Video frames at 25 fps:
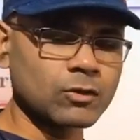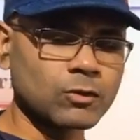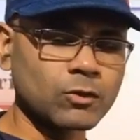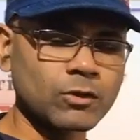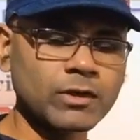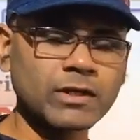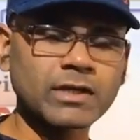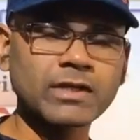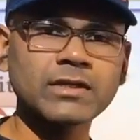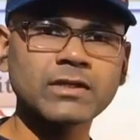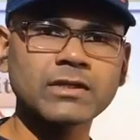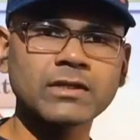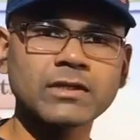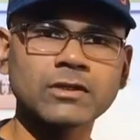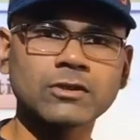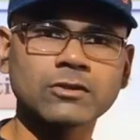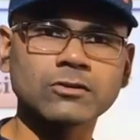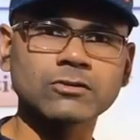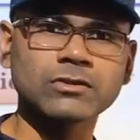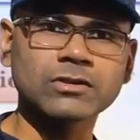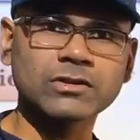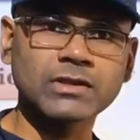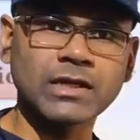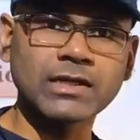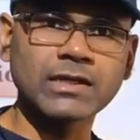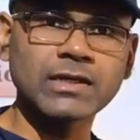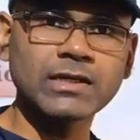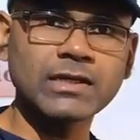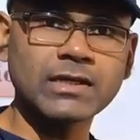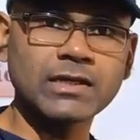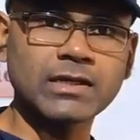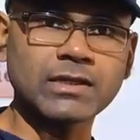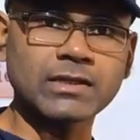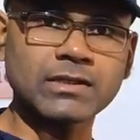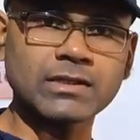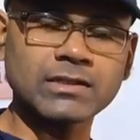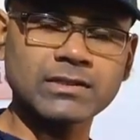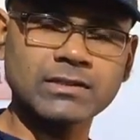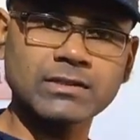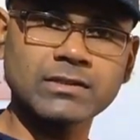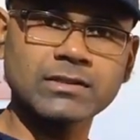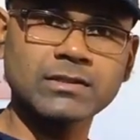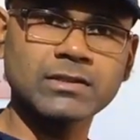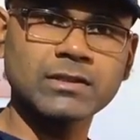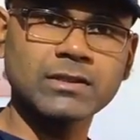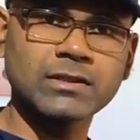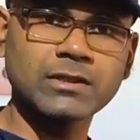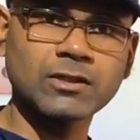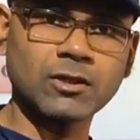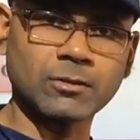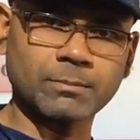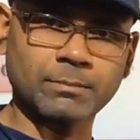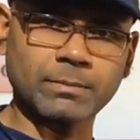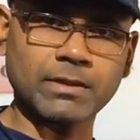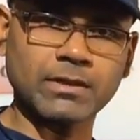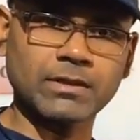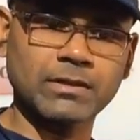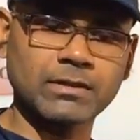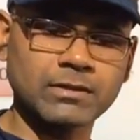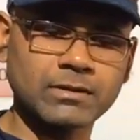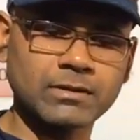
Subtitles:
going to study in this topic.